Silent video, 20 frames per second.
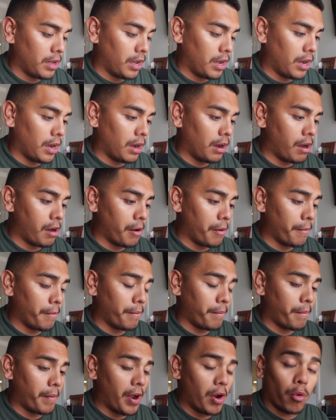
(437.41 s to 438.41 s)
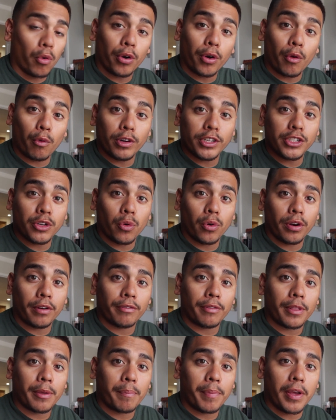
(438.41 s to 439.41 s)
I originally ordered
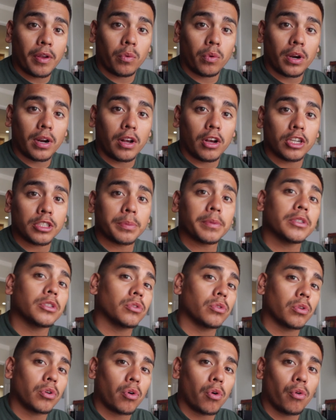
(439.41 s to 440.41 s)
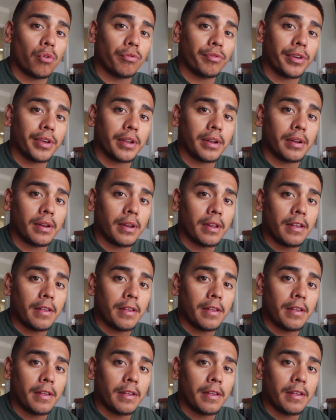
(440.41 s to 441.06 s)
from the Penn warehouse, but due to COVID,